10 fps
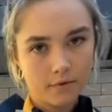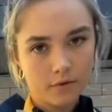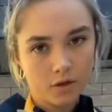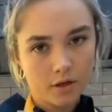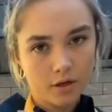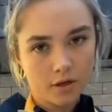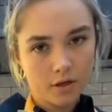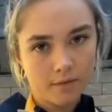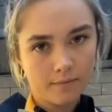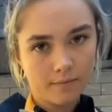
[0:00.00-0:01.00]

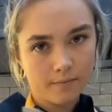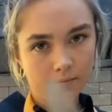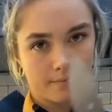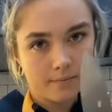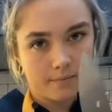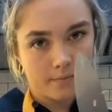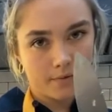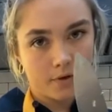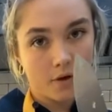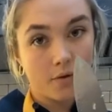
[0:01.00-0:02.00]
Cheeky.
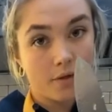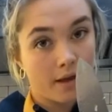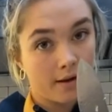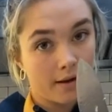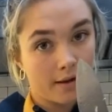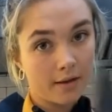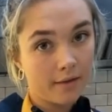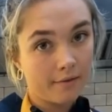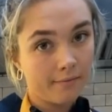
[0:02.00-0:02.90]
Don't think like that.